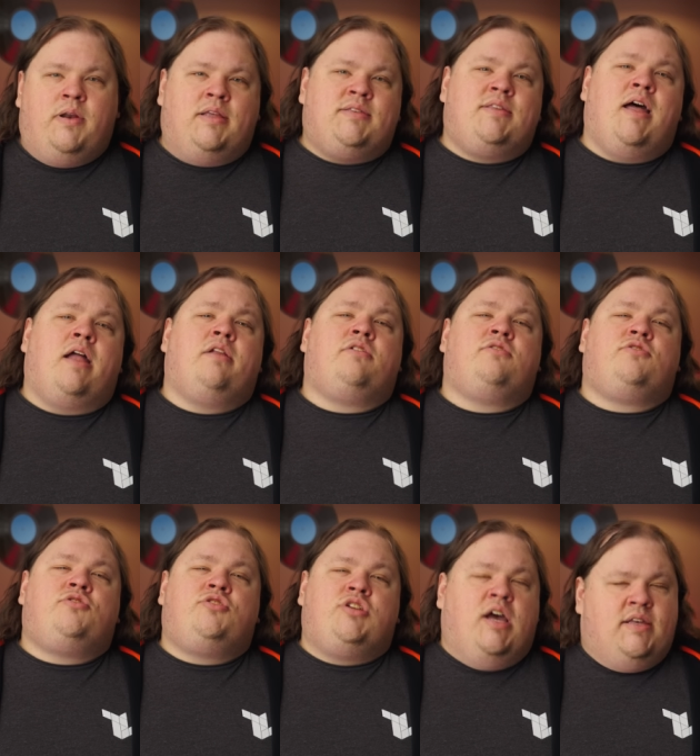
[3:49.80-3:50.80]
But it's not
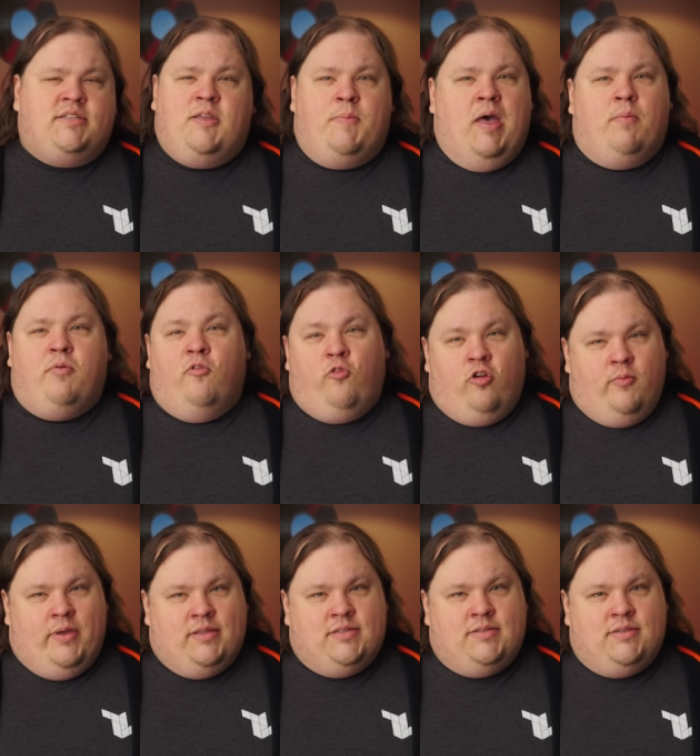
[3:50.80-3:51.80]
just about
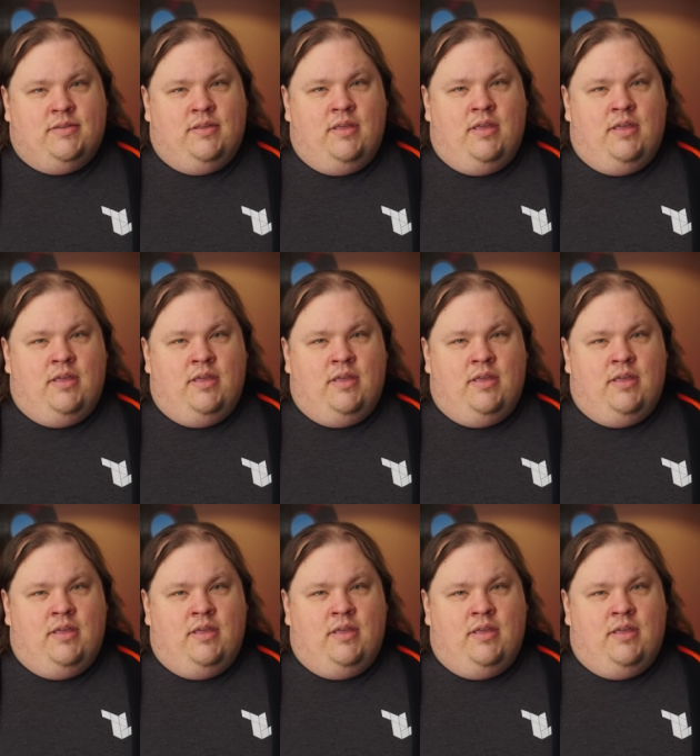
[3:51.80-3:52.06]
performance.